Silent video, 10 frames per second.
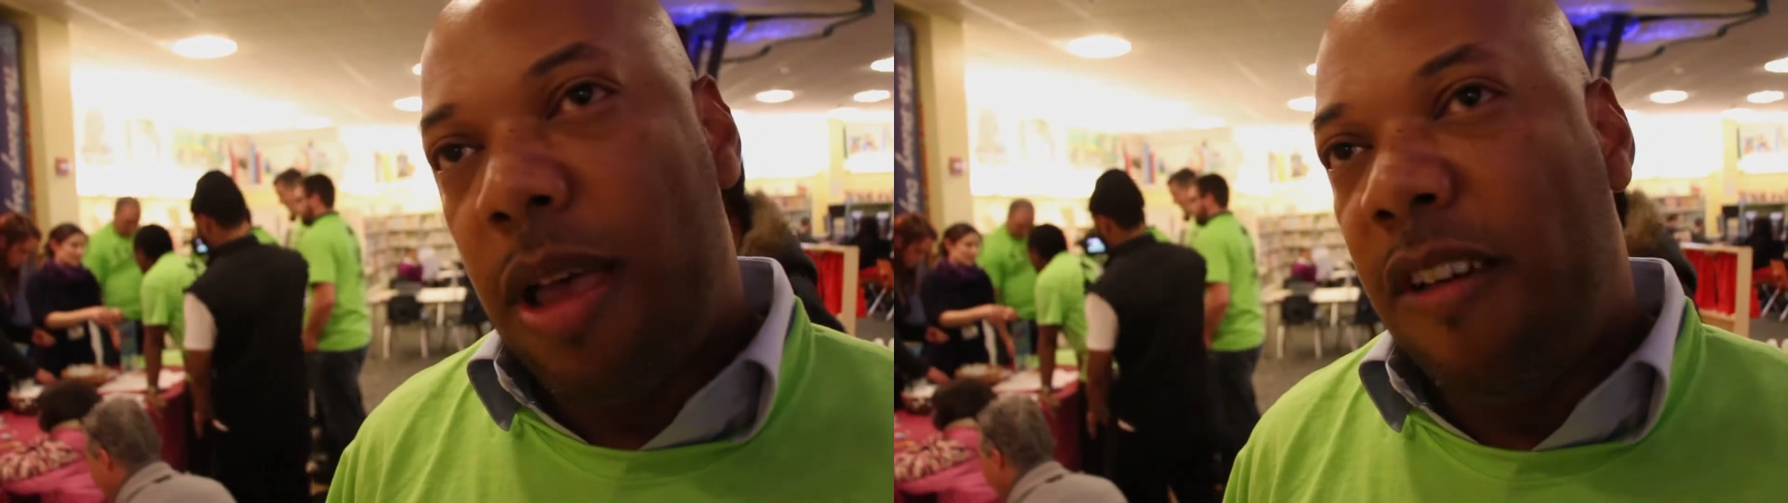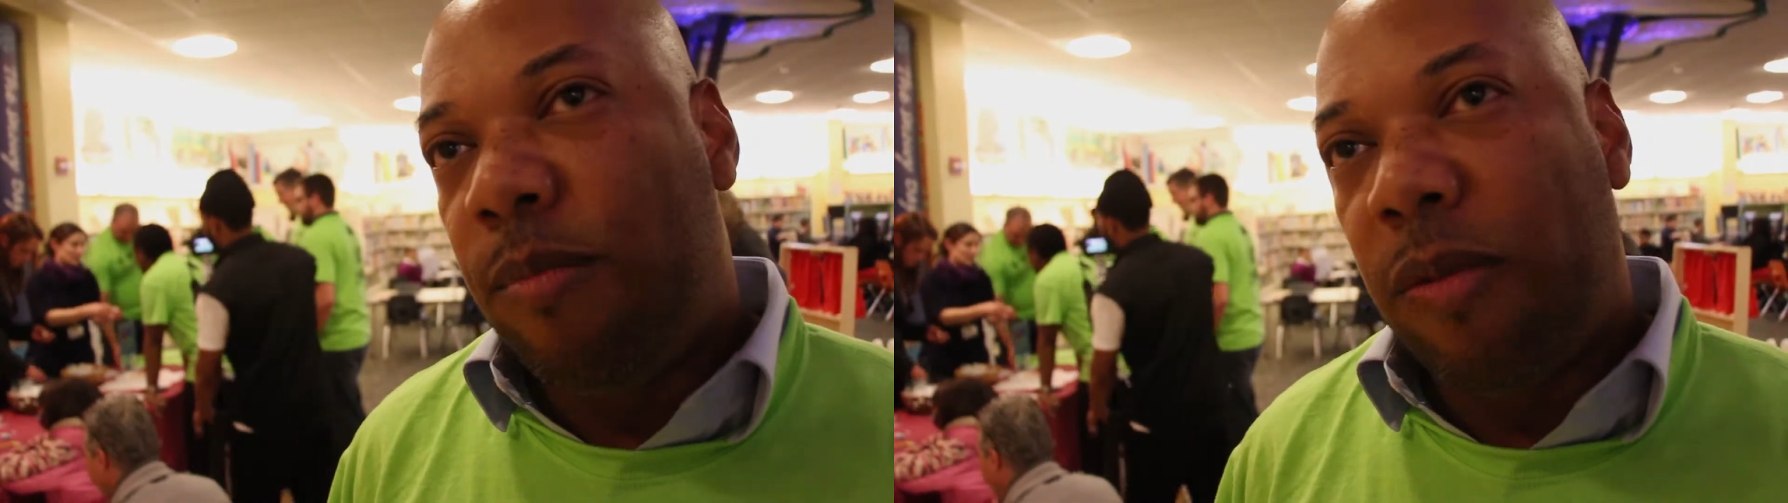
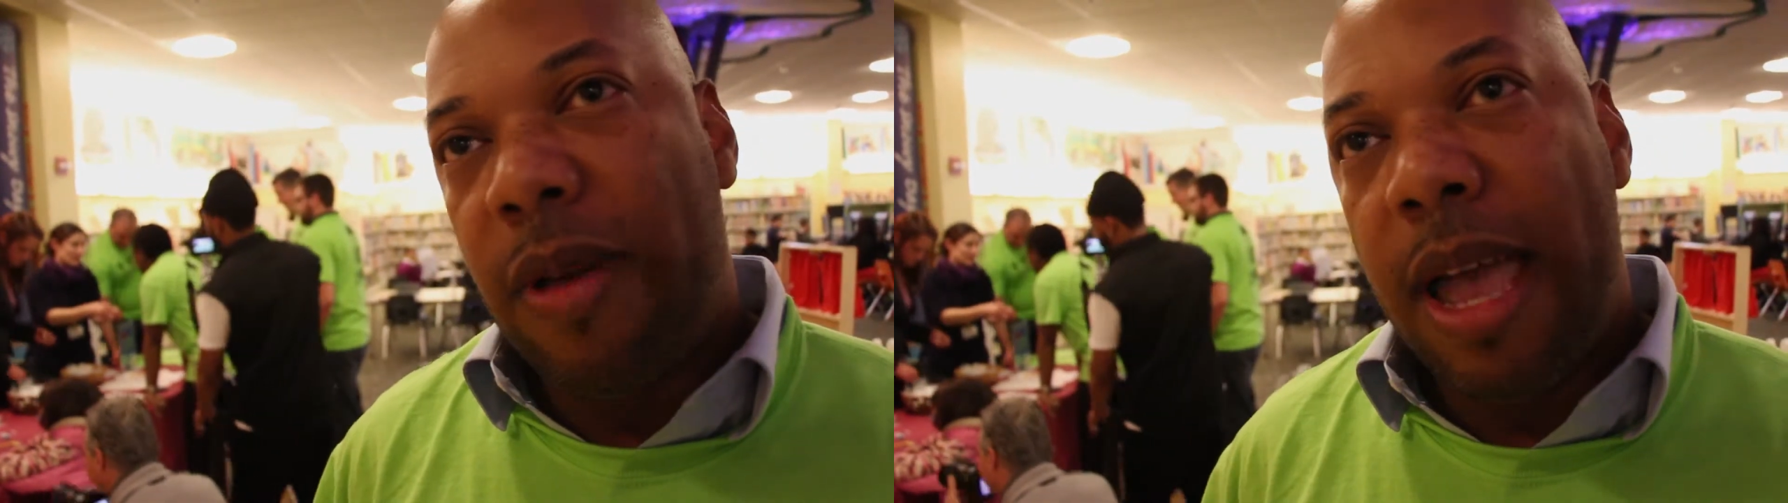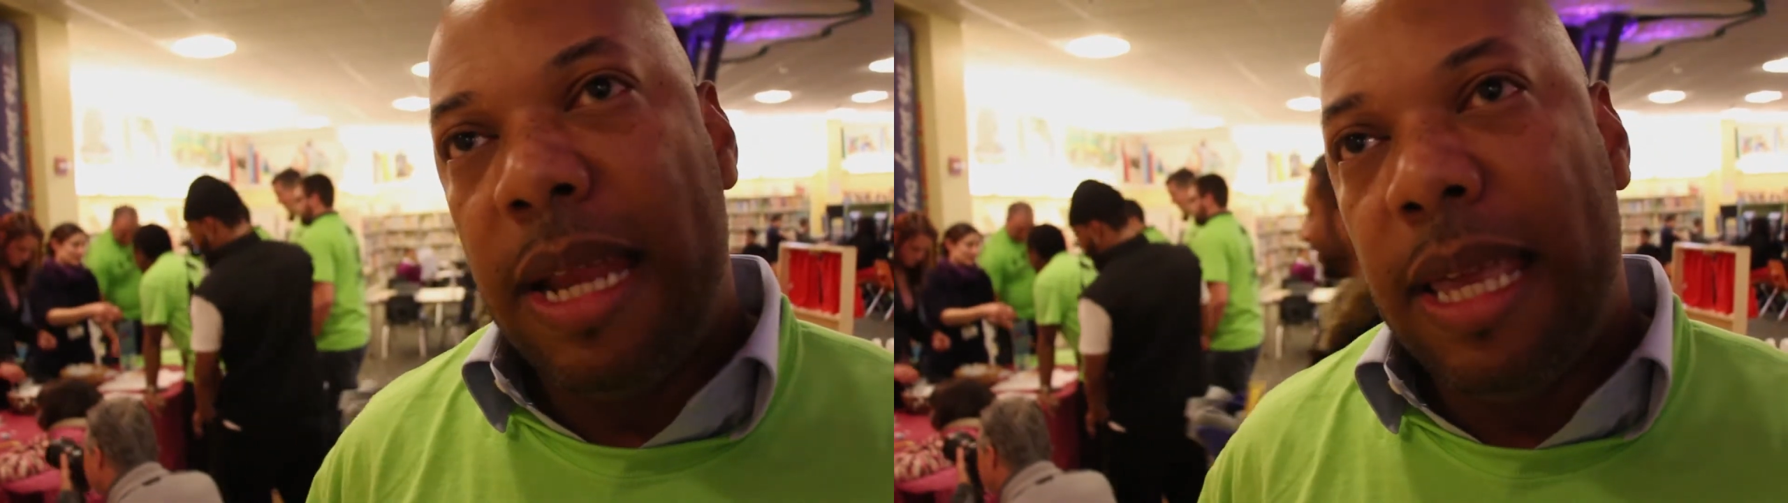of
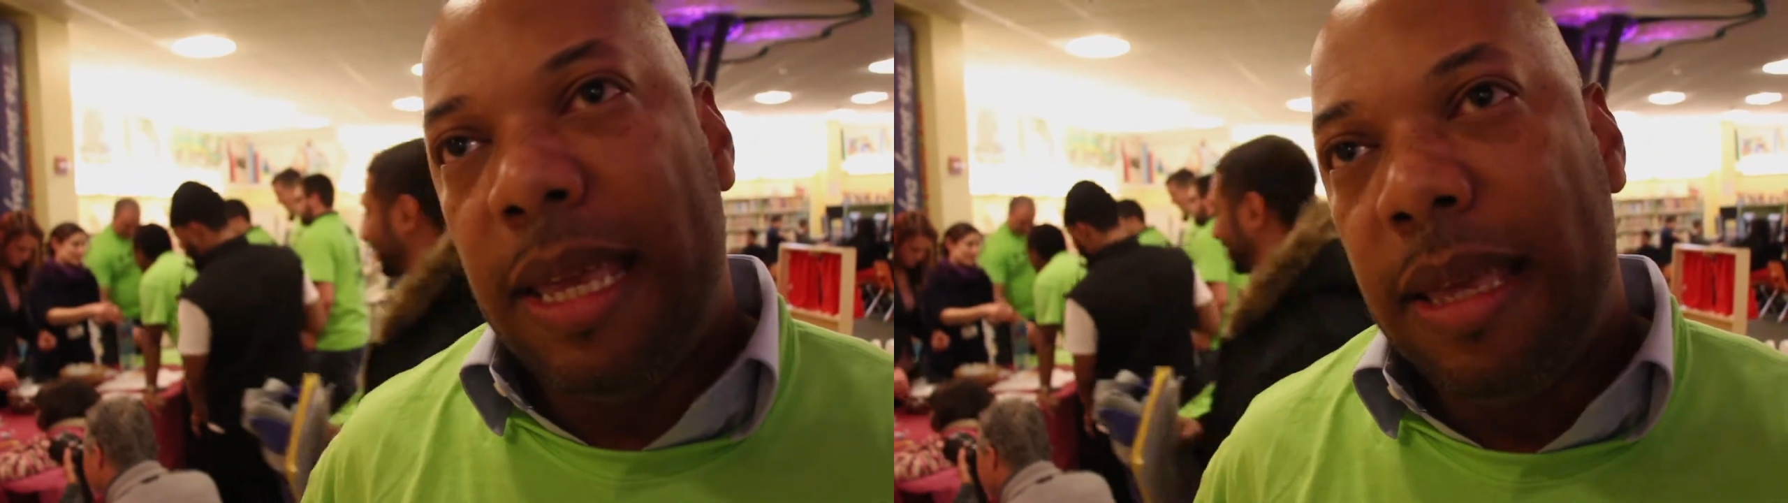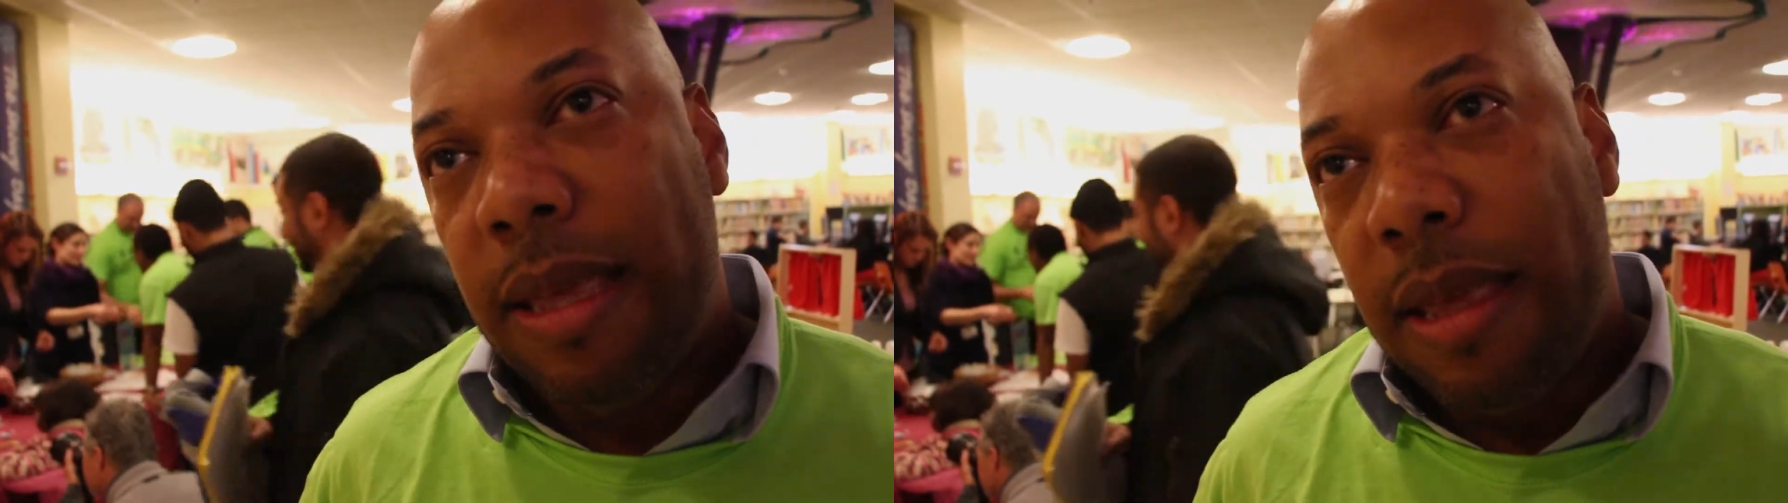providing